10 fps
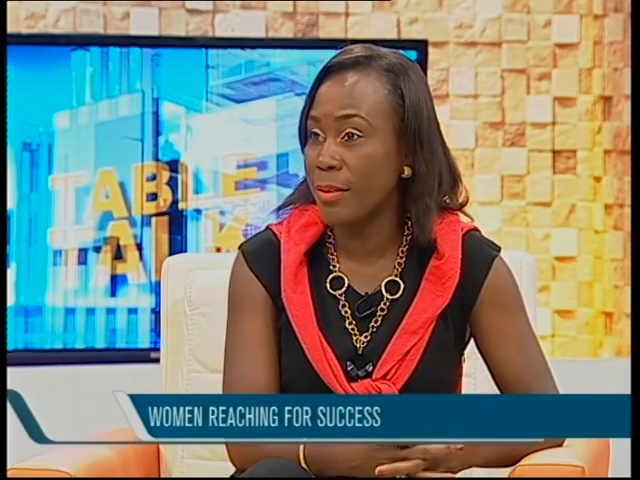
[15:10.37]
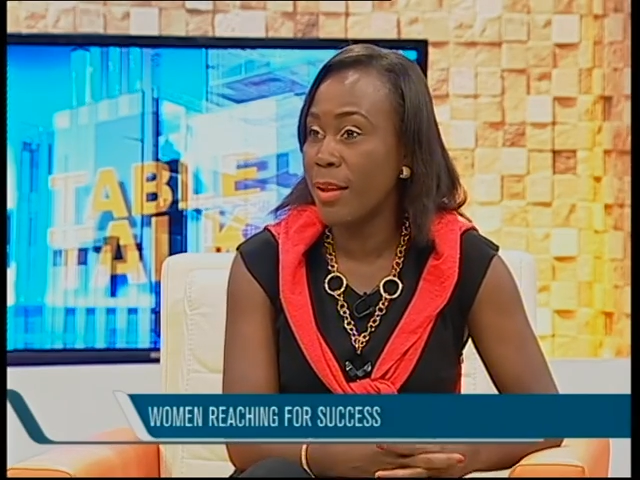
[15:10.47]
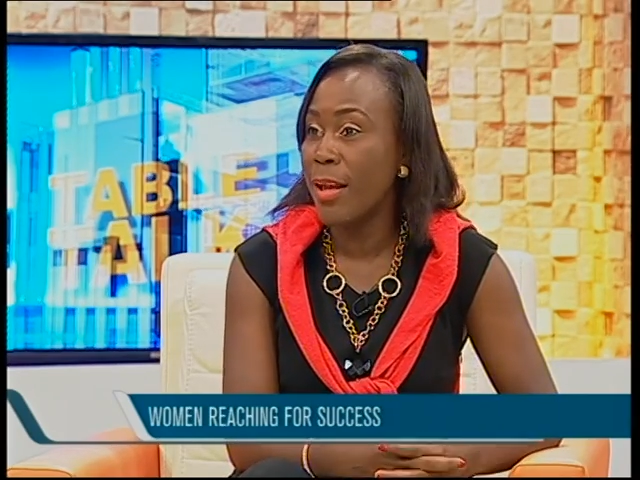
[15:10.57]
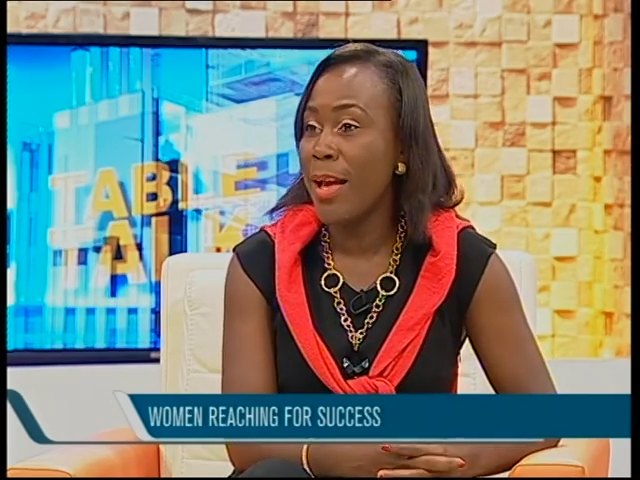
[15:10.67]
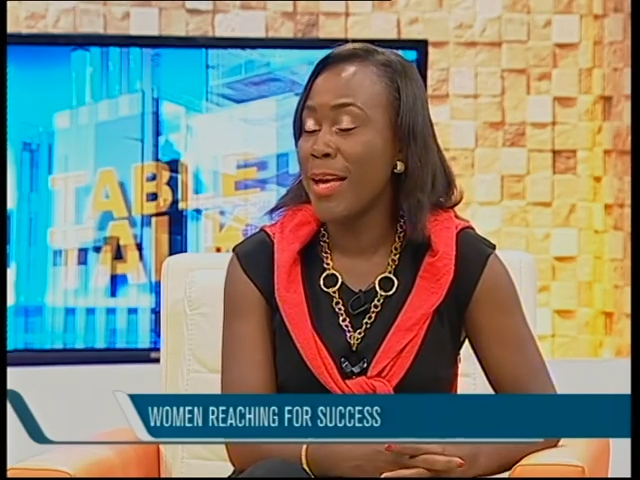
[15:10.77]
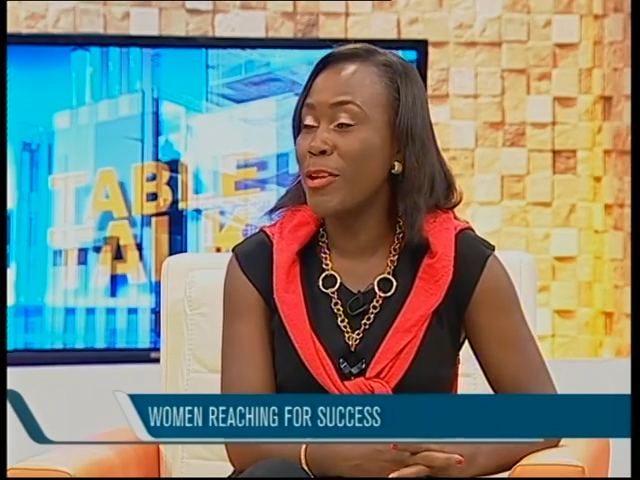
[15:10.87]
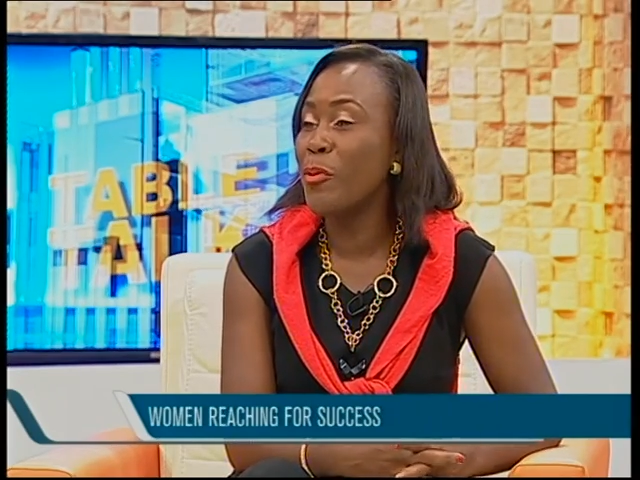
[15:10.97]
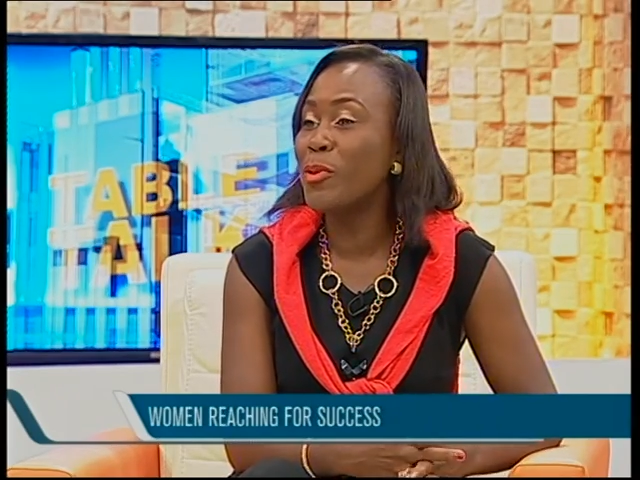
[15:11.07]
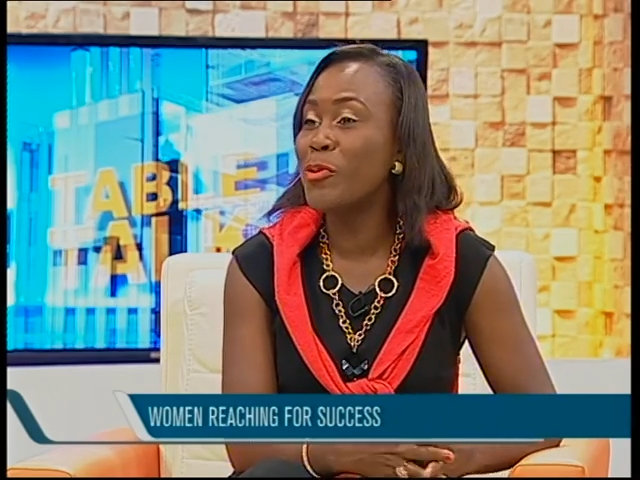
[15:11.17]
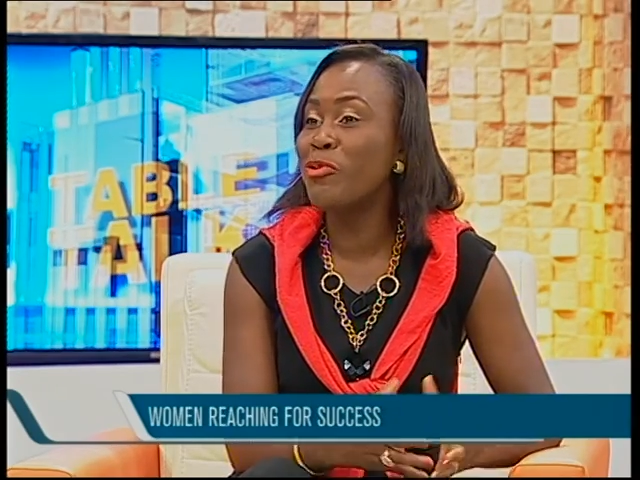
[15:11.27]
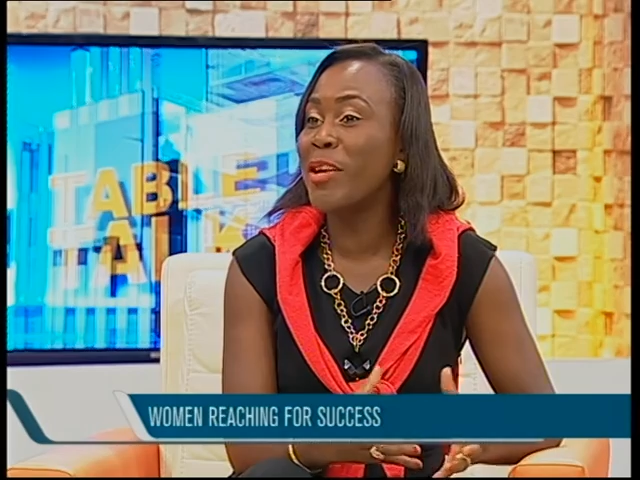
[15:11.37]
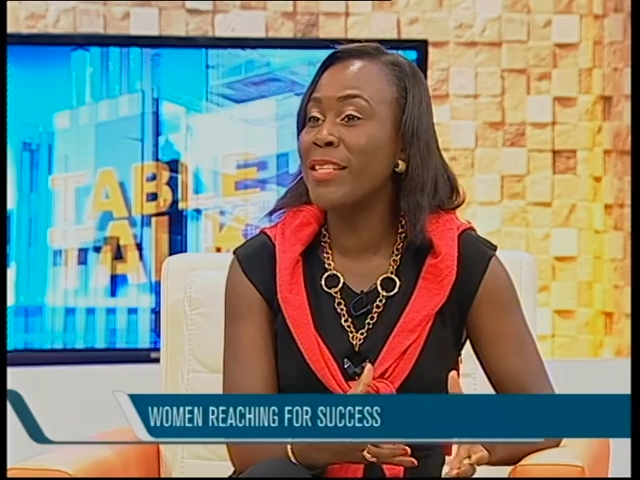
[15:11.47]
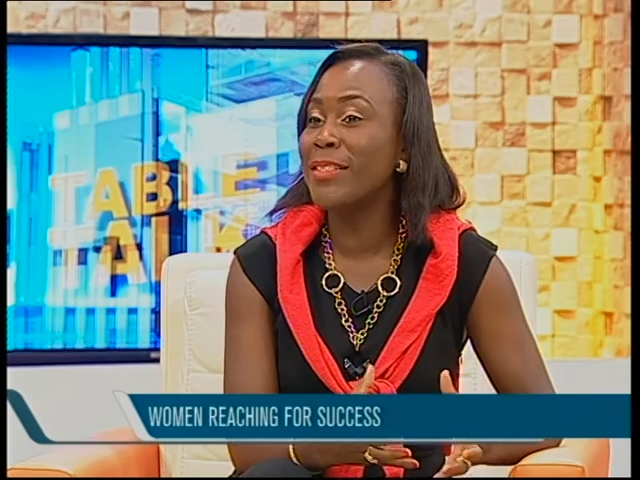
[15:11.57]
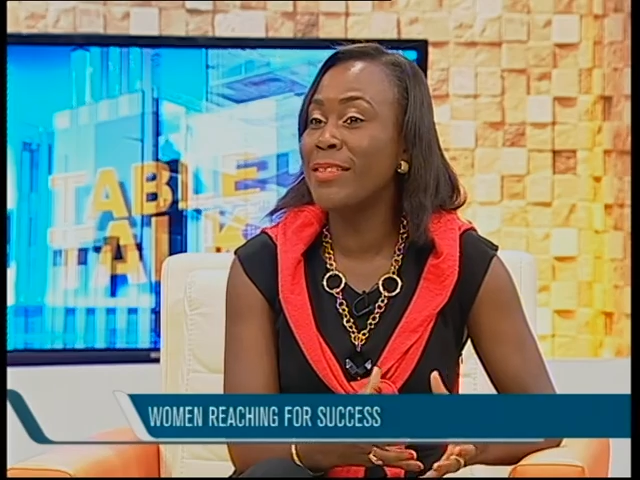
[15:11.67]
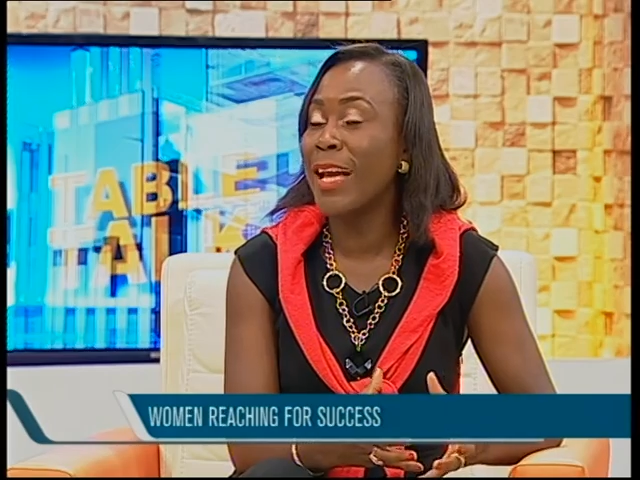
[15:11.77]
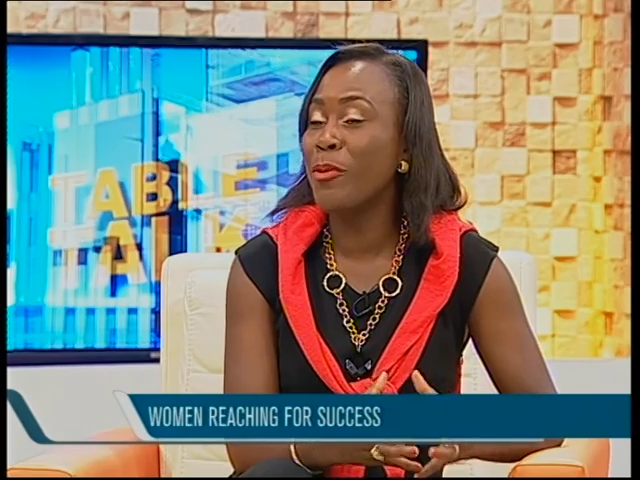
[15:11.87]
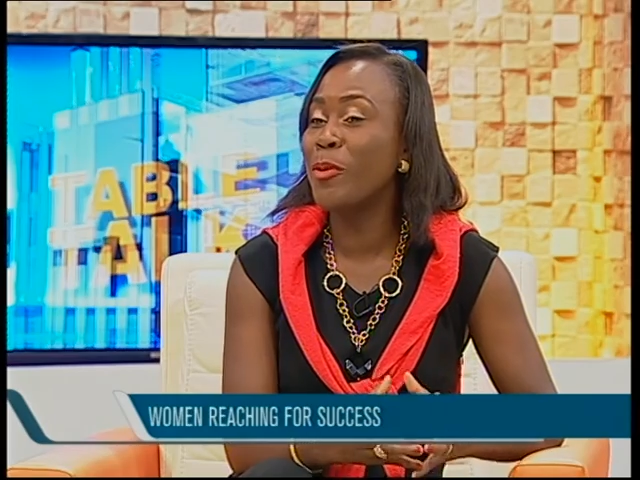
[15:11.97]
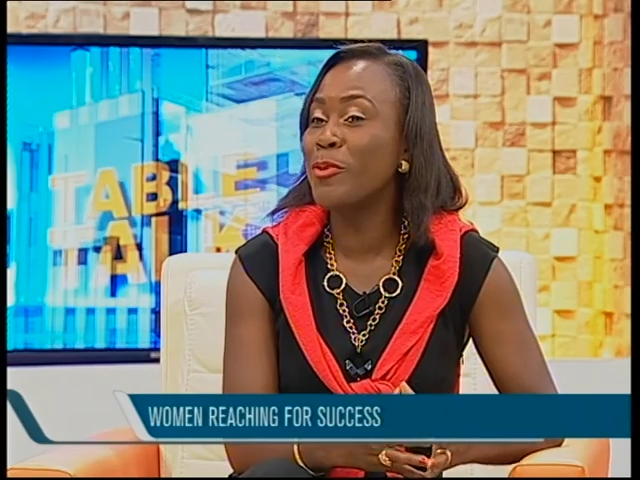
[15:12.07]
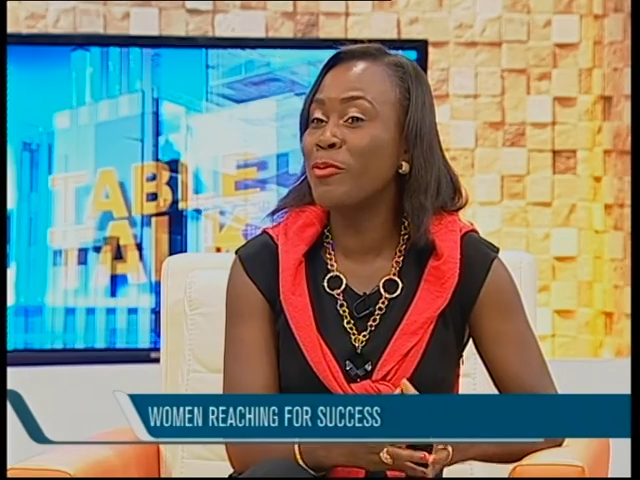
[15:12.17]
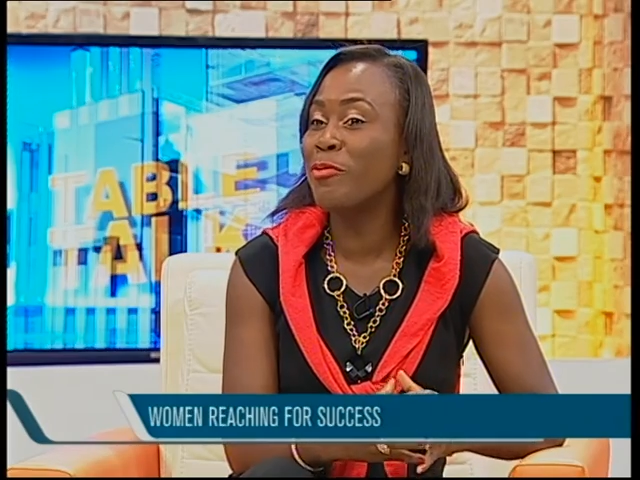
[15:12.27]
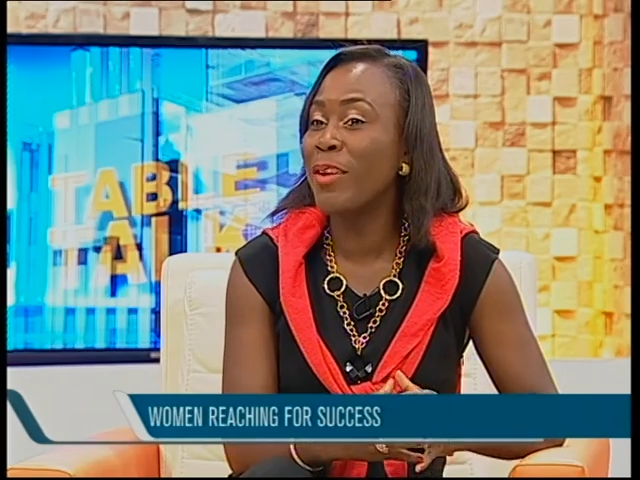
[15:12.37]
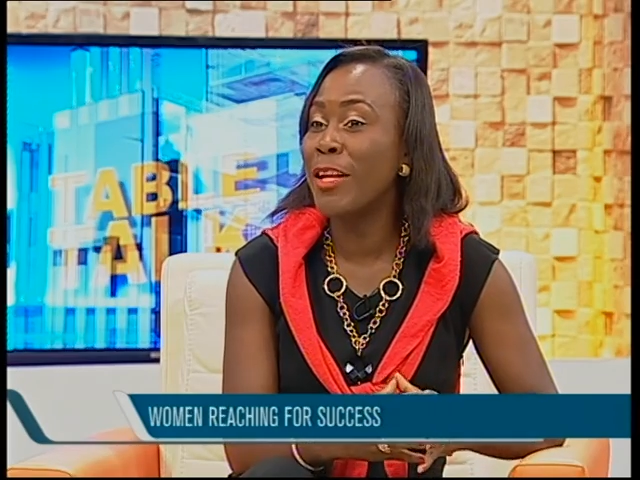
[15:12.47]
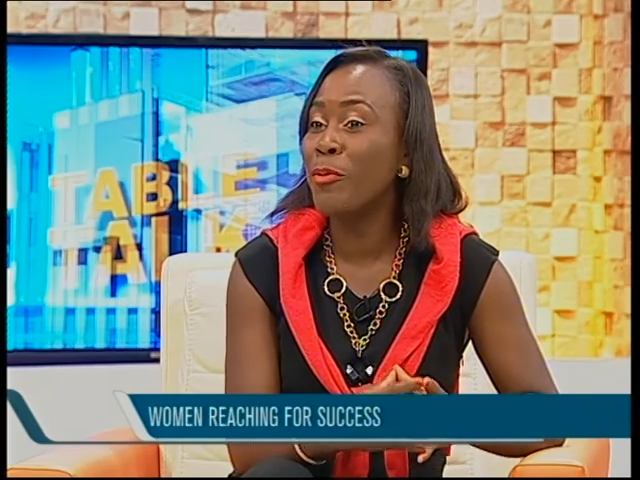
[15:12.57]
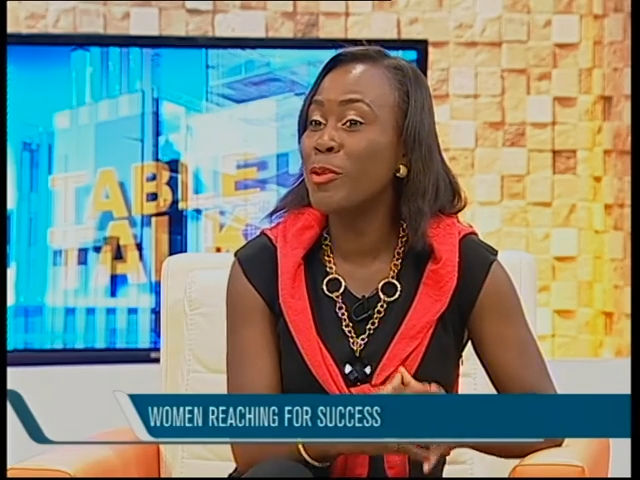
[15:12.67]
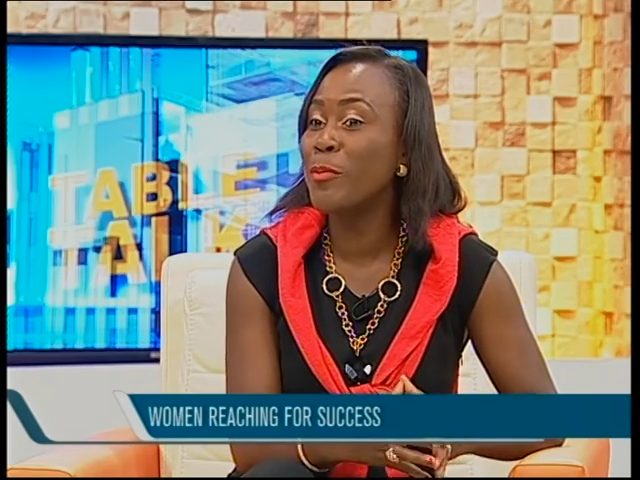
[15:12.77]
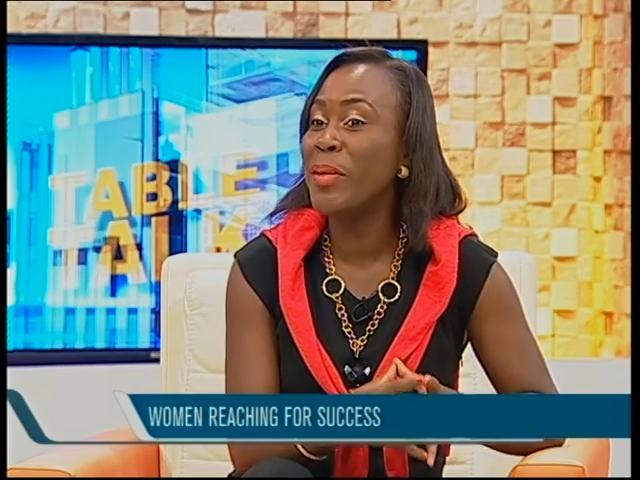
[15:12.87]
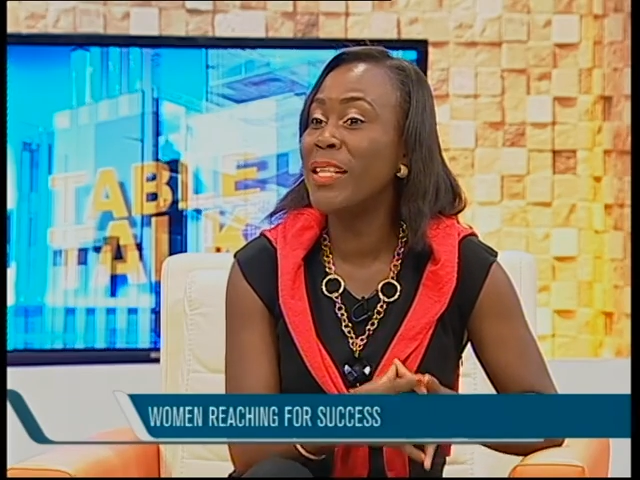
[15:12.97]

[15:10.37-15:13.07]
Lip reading: and I don't want to be